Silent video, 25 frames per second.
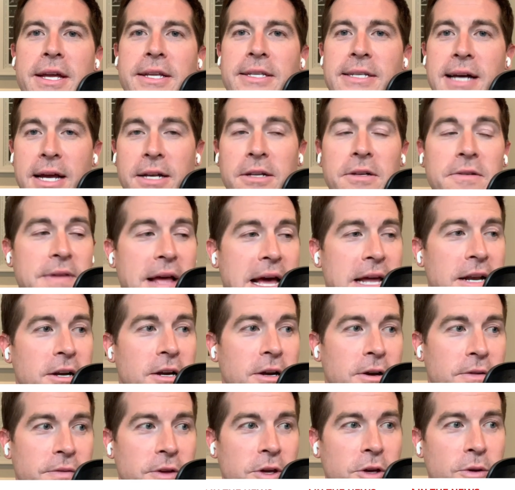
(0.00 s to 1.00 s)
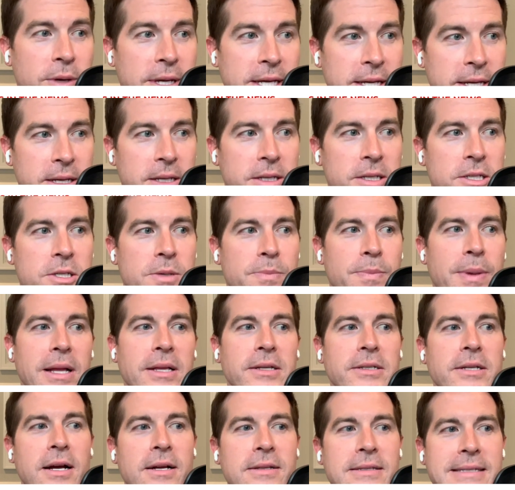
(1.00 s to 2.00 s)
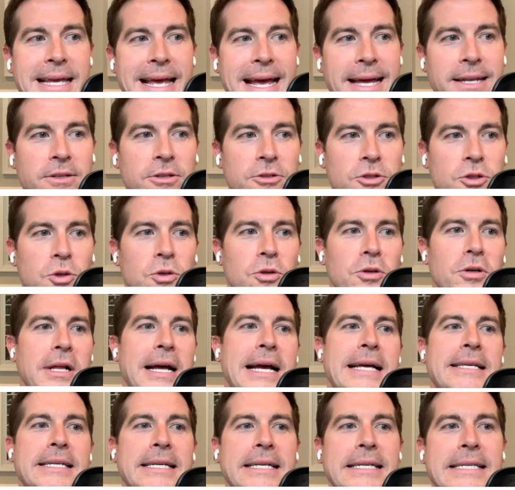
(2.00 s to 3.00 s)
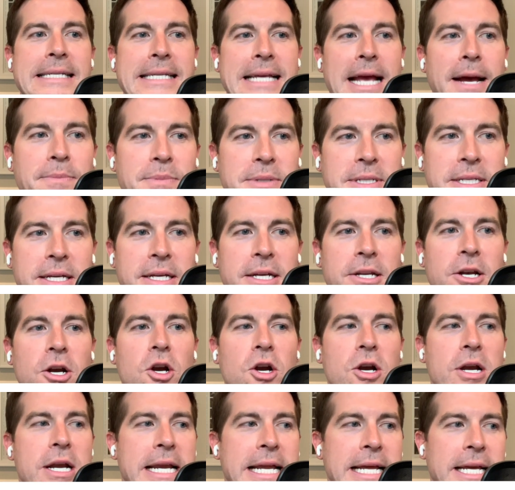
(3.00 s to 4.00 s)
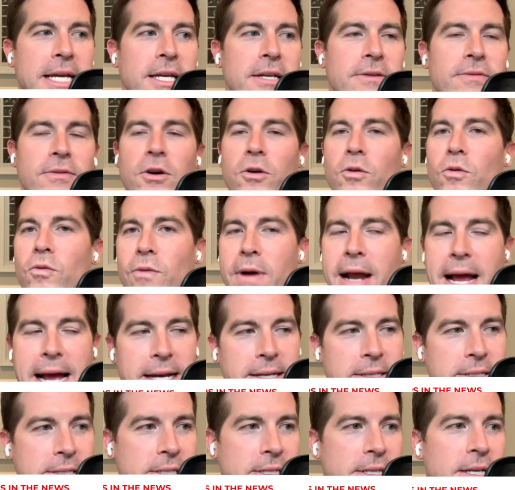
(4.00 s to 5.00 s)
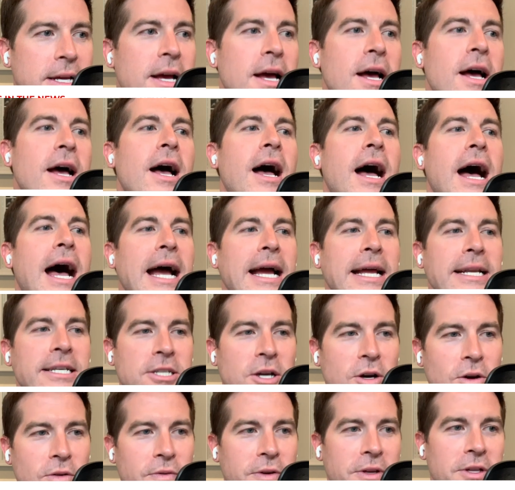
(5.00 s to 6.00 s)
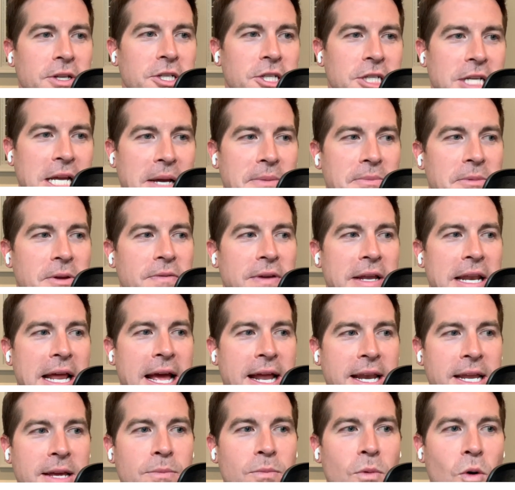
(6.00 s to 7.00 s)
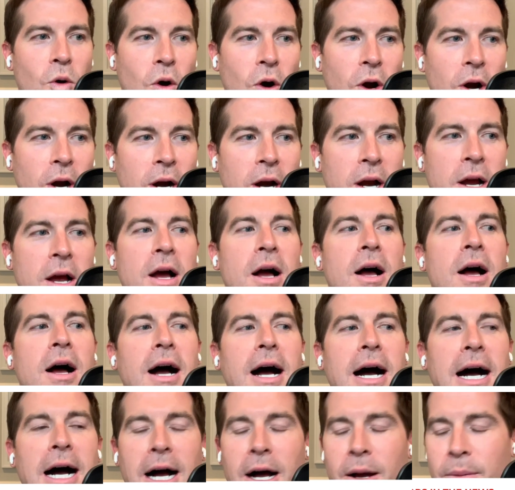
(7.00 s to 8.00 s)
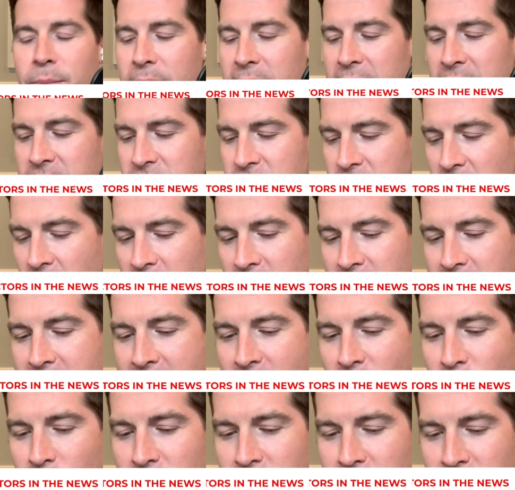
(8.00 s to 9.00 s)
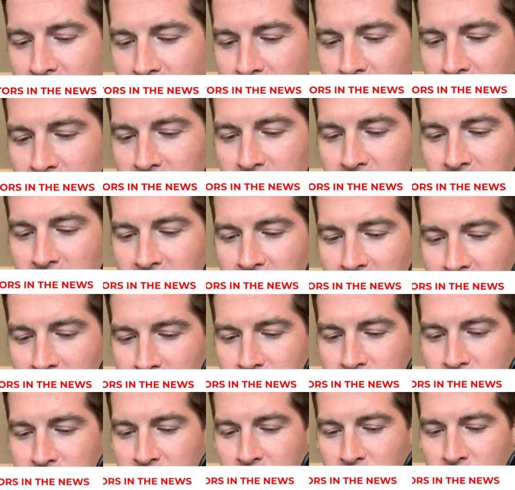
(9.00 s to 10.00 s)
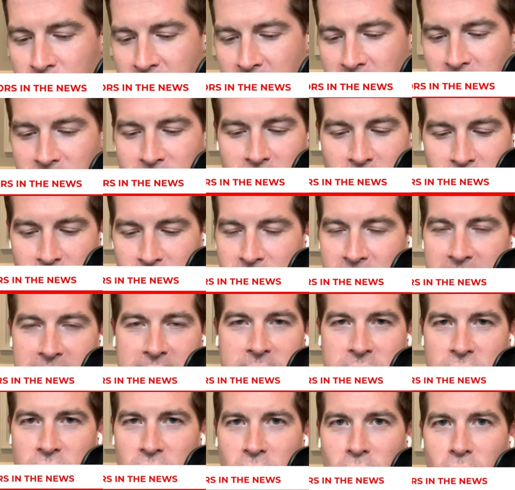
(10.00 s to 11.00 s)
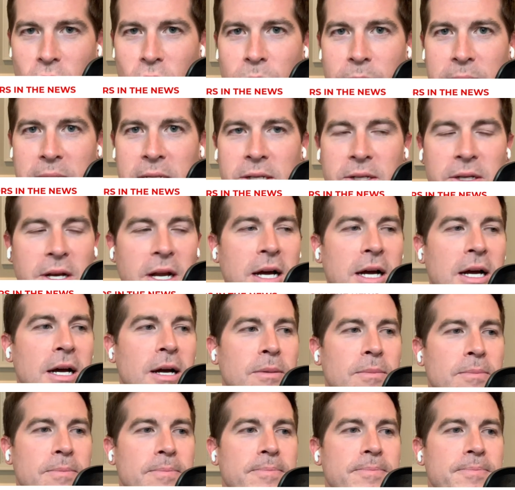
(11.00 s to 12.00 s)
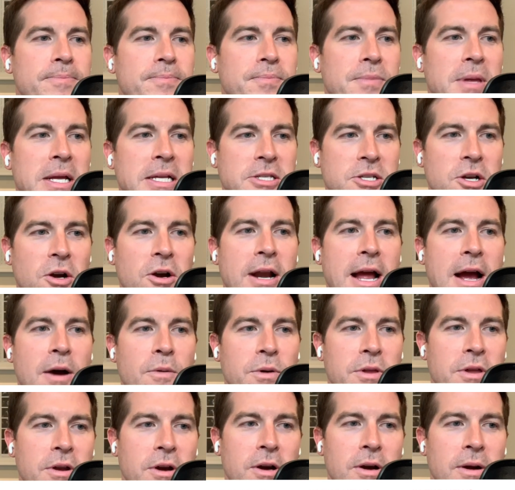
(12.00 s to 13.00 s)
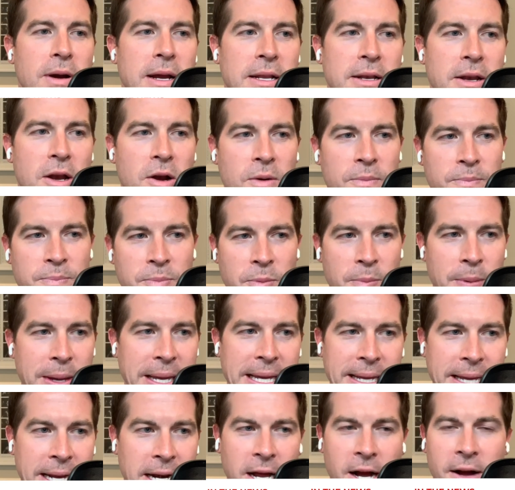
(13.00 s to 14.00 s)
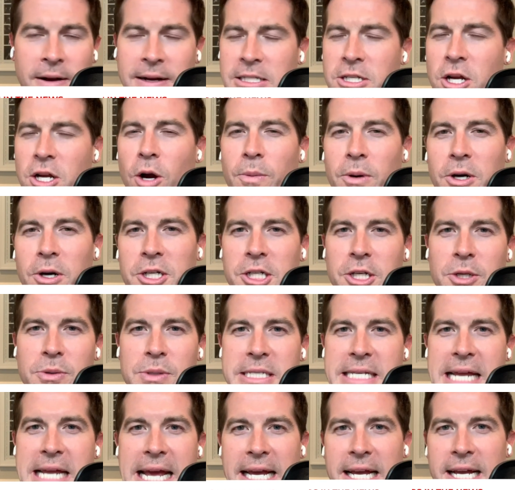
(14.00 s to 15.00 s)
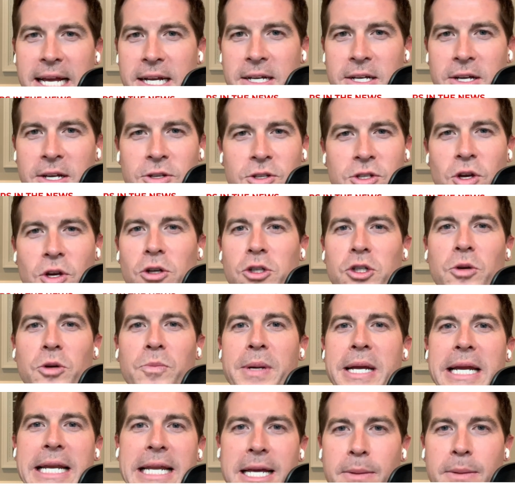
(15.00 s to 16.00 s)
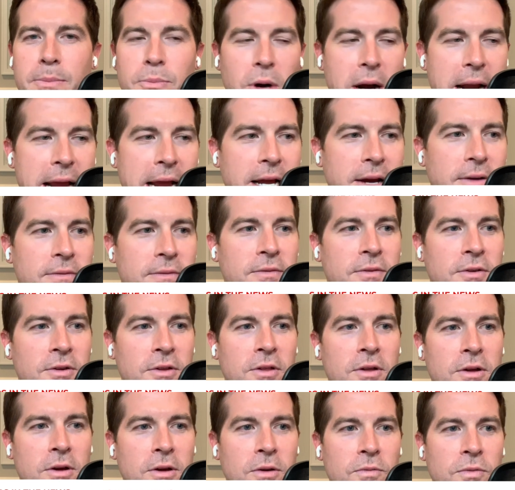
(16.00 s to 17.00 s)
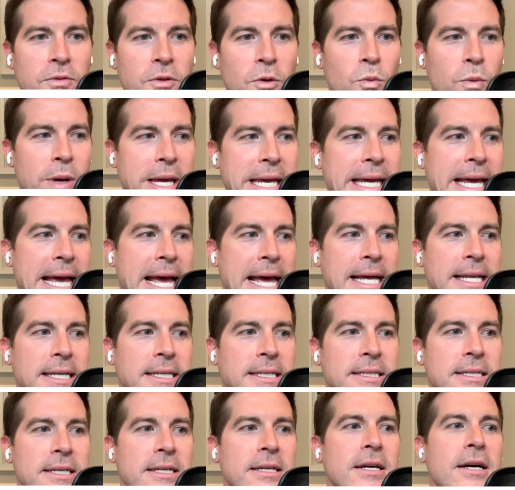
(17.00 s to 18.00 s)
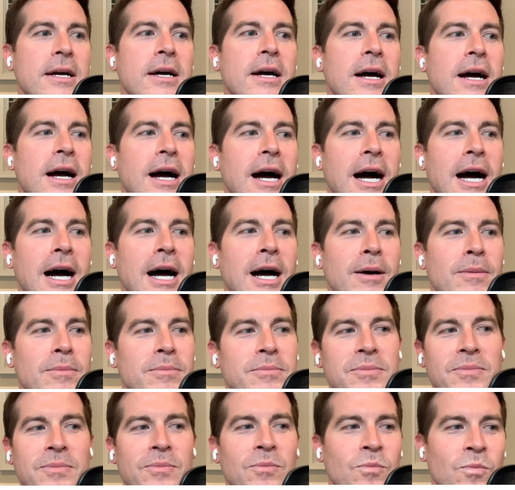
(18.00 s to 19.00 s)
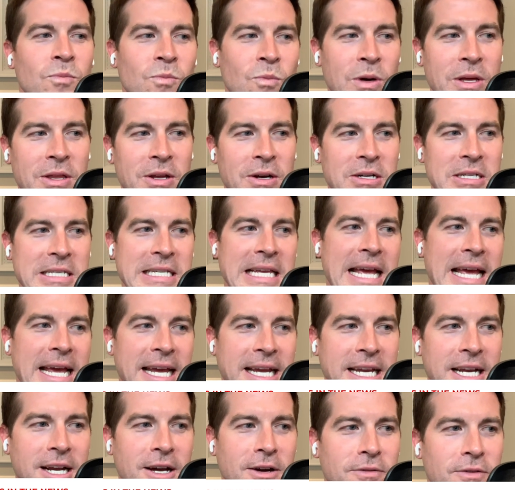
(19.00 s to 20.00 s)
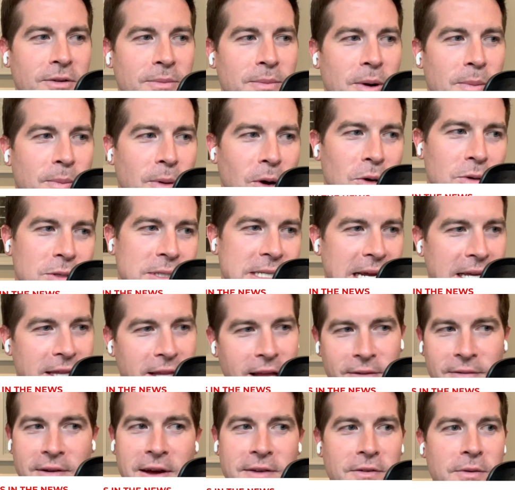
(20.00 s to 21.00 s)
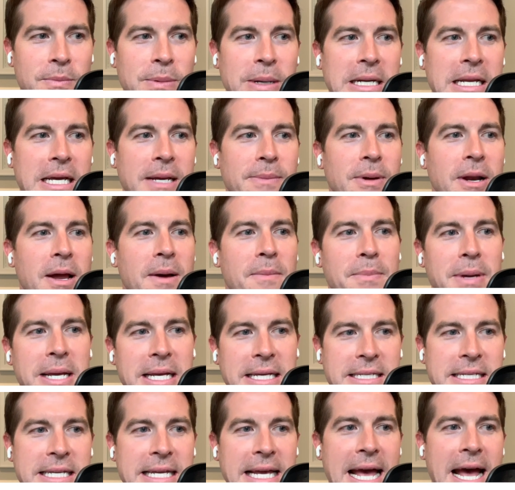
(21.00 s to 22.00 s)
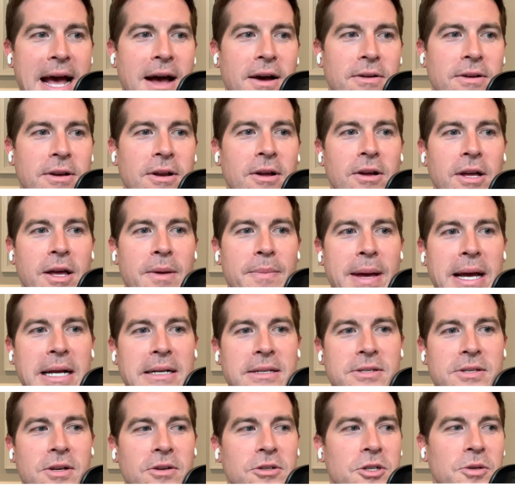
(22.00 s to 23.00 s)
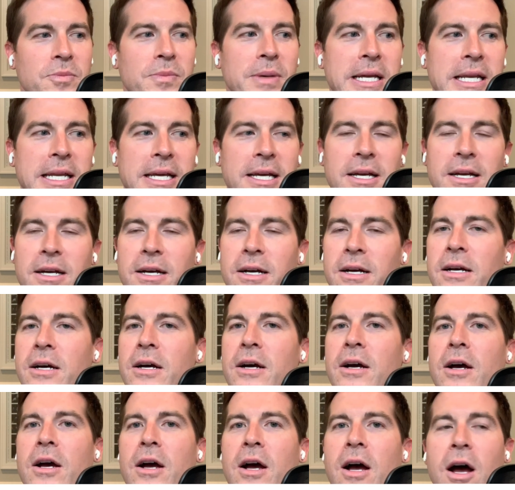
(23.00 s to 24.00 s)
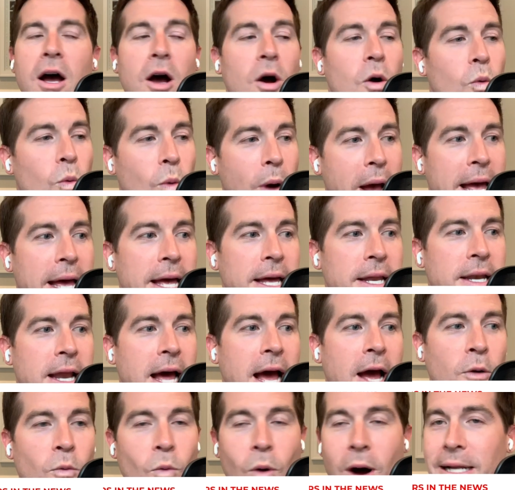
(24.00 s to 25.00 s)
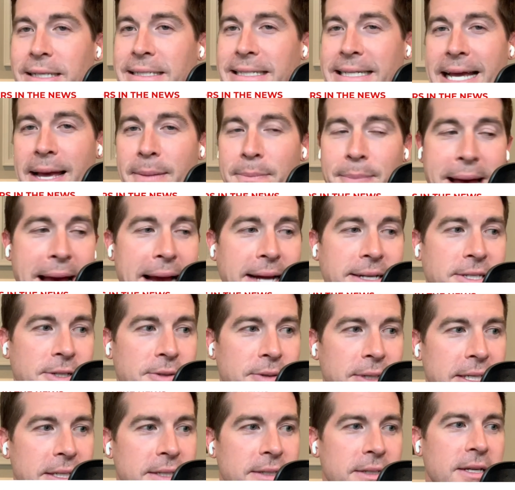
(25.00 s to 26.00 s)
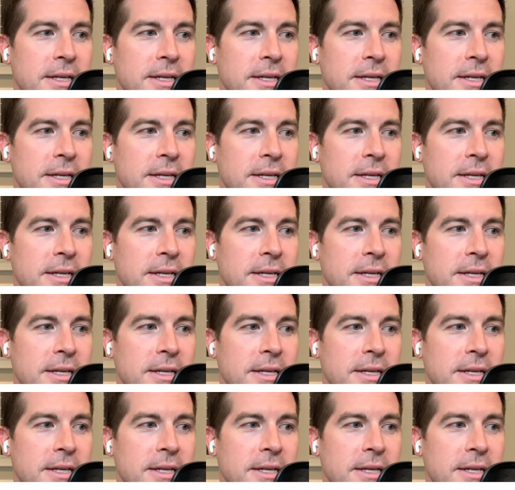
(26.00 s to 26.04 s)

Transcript: title of that interview is Peloton's Kendall Toole has accepted her need for rest. I don't feel ashamed of it anymore. Um, it started out with her, uh, she was interviewed via Zoom, and um, it started out with her at the beginning of October. She was taking a social media break for the, the weekend um, with her saying, you know, from her post, I love everybody, but I'm piecing out and I'll get back to social media when I want to get back to it.